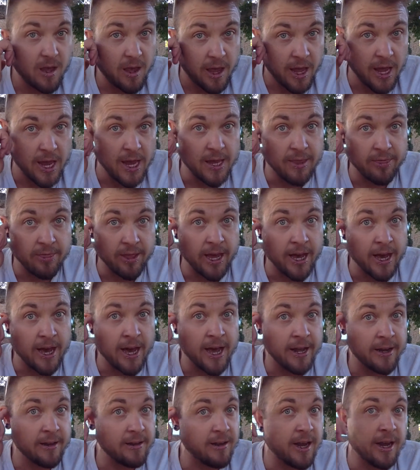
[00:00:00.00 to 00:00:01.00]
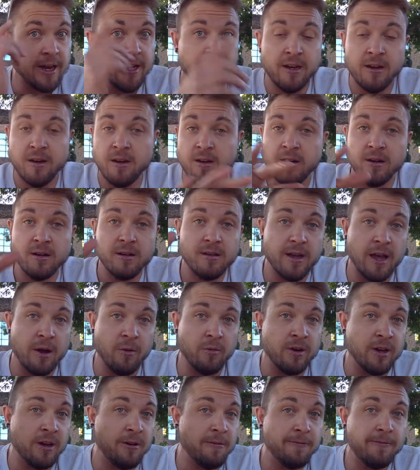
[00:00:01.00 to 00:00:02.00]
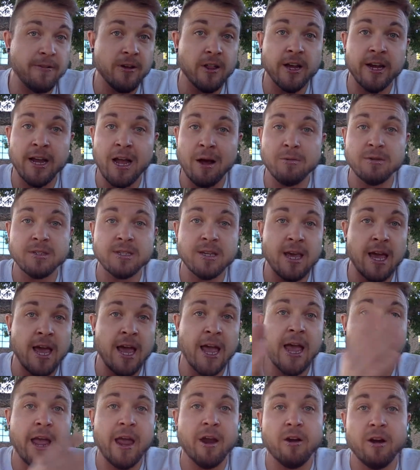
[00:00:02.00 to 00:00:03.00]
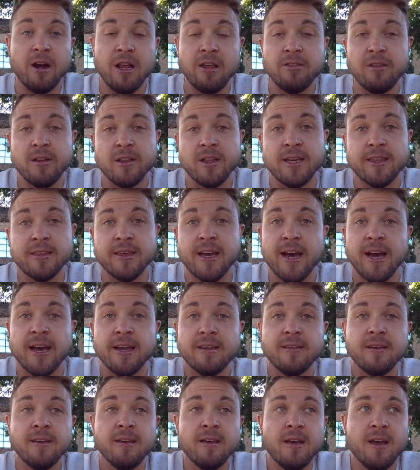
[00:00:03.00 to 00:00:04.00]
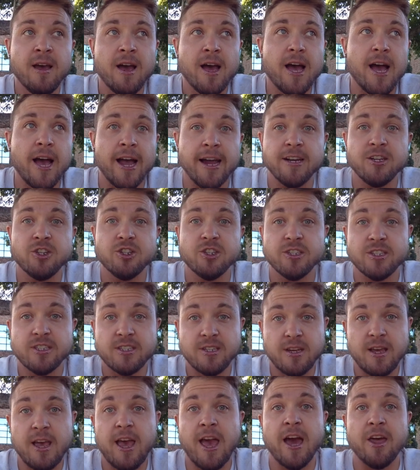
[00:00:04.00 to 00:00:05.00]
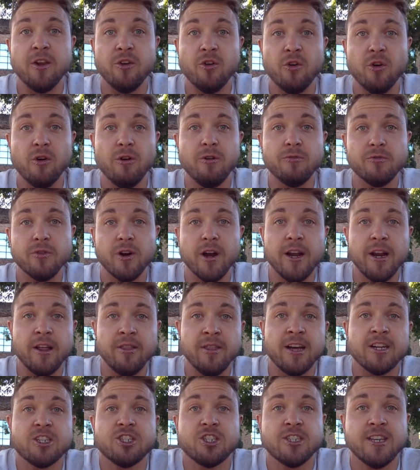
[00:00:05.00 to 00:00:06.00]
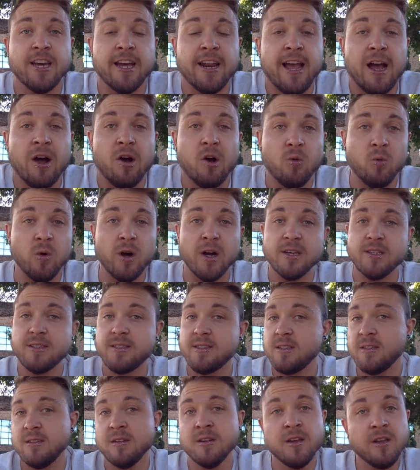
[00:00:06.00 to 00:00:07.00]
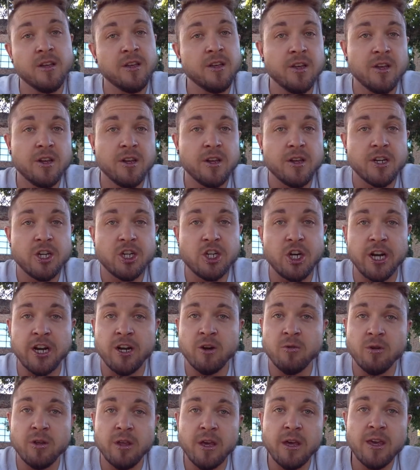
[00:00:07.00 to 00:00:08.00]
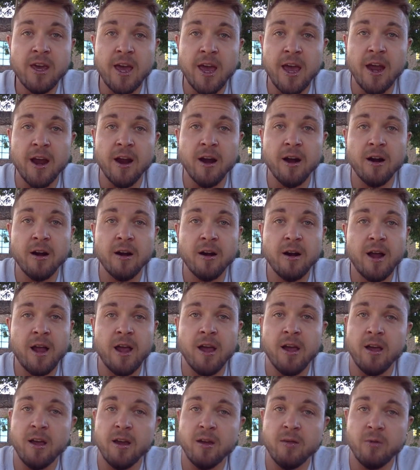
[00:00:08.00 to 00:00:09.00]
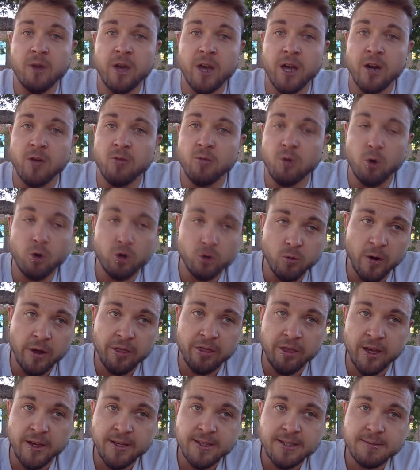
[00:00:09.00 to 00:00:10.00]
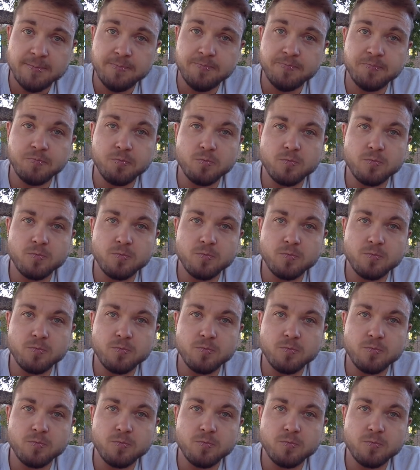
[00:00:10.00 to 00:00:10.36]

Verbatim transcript: and that I didn't, I didn't feel like I was gay or anything like that. I just had a girlfriend, and that's just kind of how it was. And she didn't really care, and we kind of rolled with it.